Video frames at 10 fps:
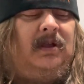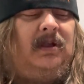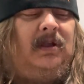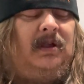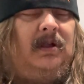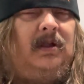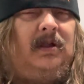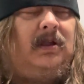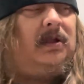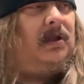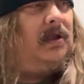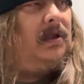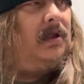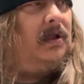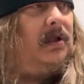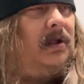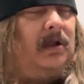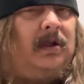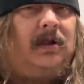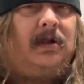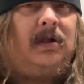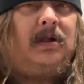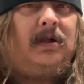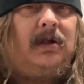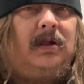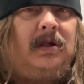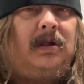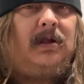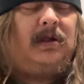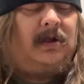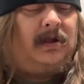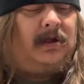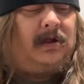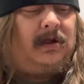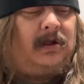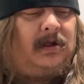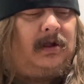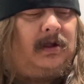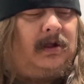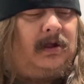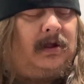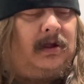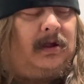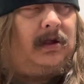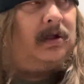[no speech]